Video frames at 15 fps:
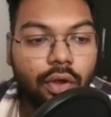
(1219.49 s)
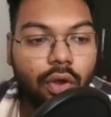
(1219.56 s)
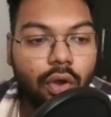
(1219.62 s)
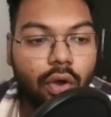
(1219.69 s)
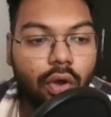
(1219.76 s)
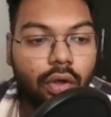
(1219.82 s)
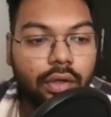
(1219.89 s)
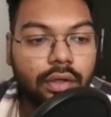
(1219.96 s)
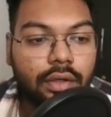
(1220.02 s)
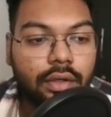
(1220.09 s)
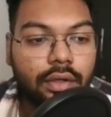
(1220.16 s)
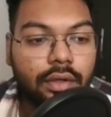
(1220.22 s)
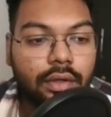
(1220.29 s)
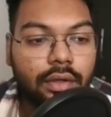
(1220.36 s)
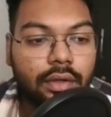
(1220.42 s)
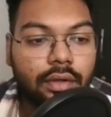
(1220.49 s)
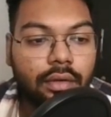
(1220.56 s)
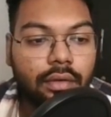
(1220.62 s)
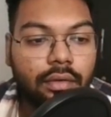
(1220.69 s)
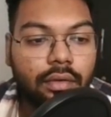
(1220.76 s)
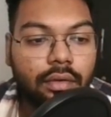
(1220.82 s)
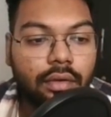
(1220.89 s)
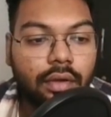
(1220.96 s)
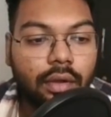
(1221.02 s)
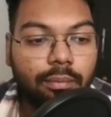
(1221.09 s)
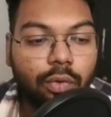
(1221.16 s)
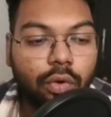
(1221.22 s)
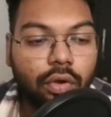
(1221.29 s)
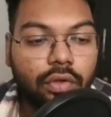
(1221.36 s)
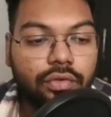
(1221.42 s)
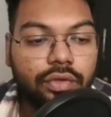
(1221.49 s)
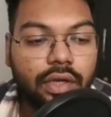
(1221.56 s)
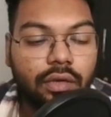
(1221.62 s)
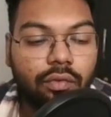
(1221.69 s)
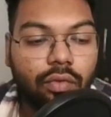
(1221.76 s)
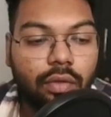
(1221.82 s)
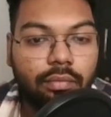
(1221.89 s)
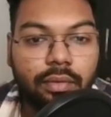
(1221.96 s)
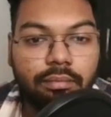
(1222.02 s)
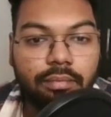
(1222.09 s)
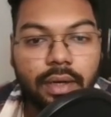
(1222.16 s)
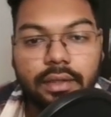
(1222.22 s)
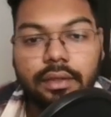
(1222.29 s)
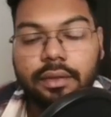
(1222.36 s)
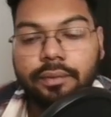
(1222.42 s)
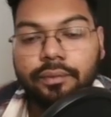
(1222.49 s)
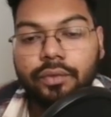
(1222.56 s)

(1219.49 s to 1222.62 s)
on a production environment. But